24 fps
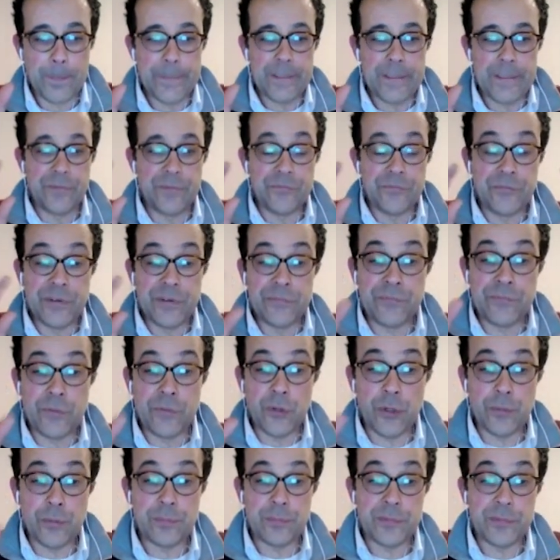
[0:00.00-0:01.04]

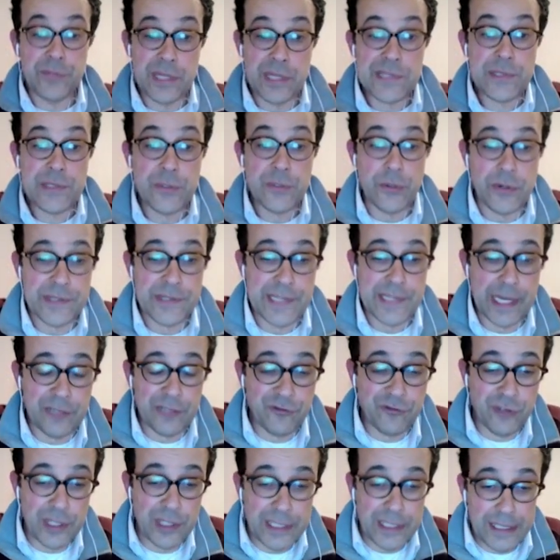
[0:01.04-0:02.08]
reform discourse
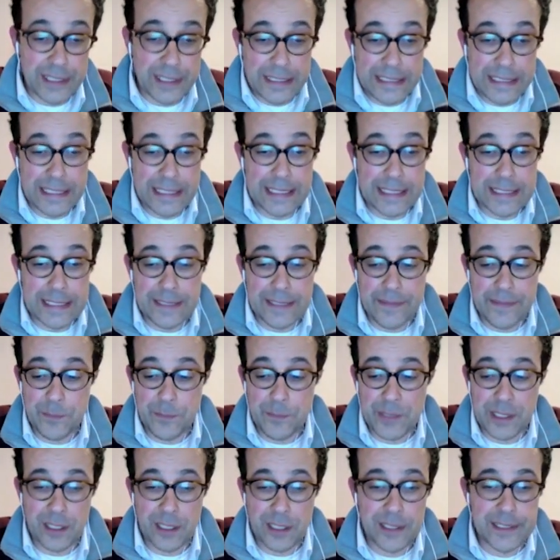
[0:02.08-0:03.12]
actually in the
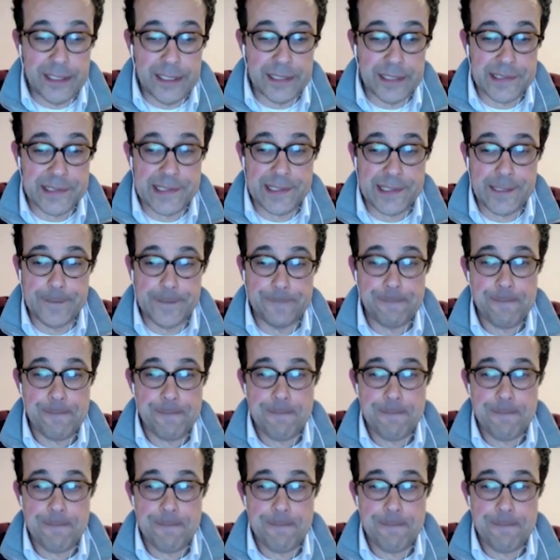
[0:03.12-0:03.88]
Middle East.